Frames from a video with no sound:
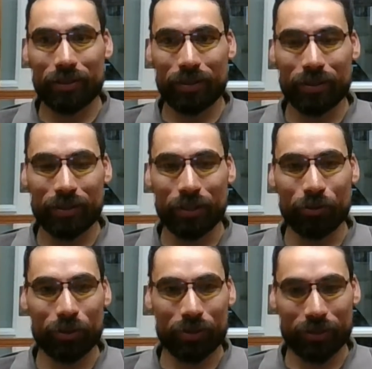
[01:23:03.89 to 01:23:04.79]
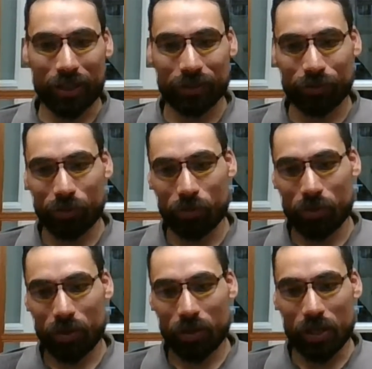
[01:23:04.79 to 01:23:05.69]
distinguishes us from
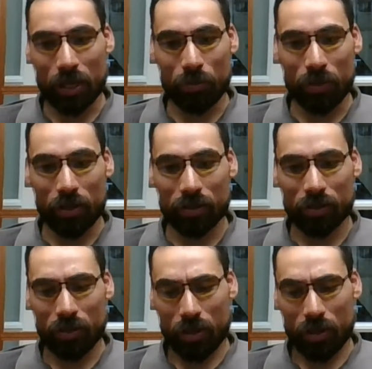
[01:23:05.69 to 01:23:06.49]
the animal, it's